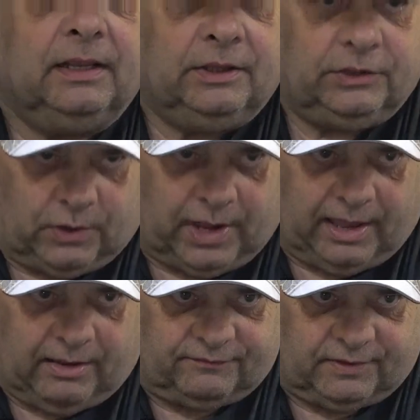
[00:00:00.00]
you
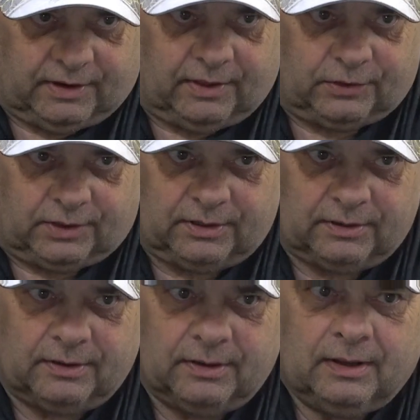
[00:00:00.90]
have another
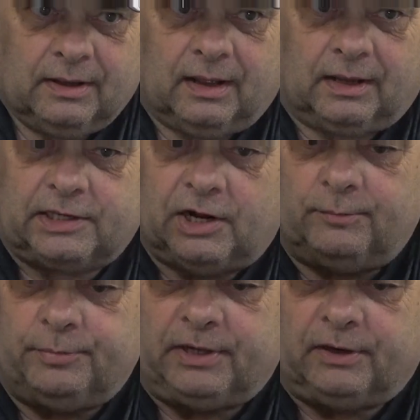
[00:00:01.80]

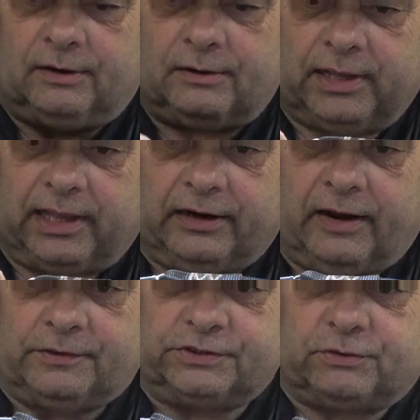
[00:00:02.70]
carabiner and
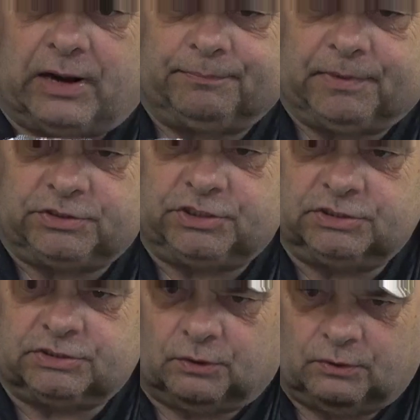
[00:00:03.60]
another strap that she
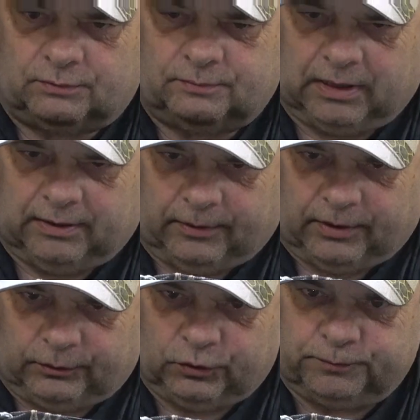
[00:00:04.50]
sewed,
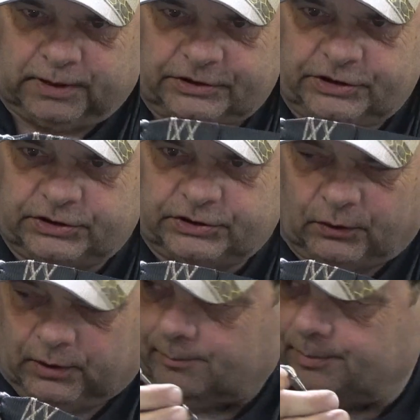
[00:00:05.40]
or loop that she
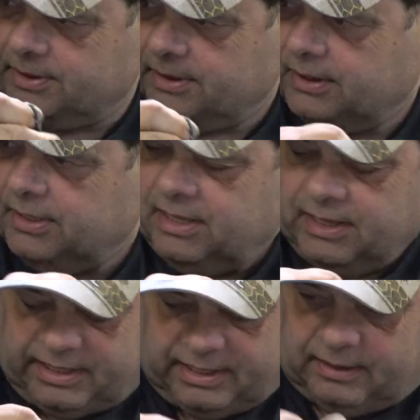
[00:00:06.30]
sewed up,
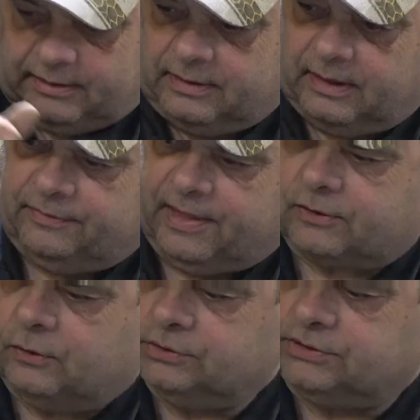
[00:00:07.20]
and that
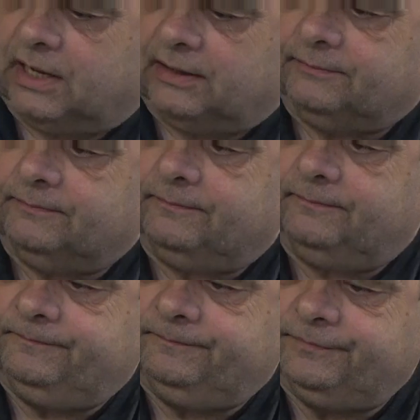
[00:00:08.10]
goes on.
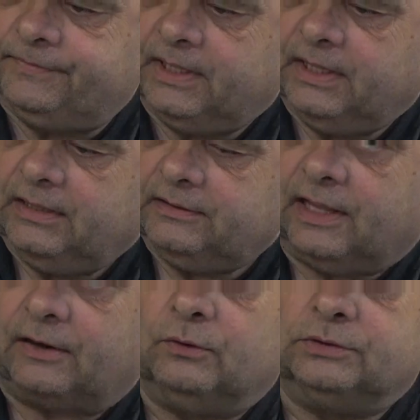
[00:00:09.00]

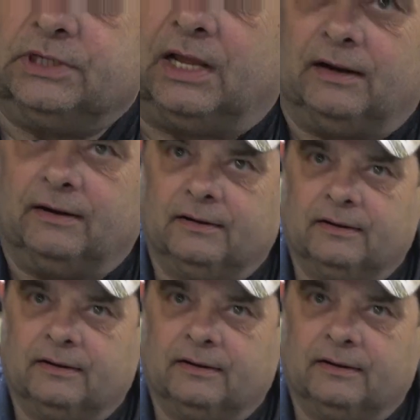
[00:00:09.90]
That goes on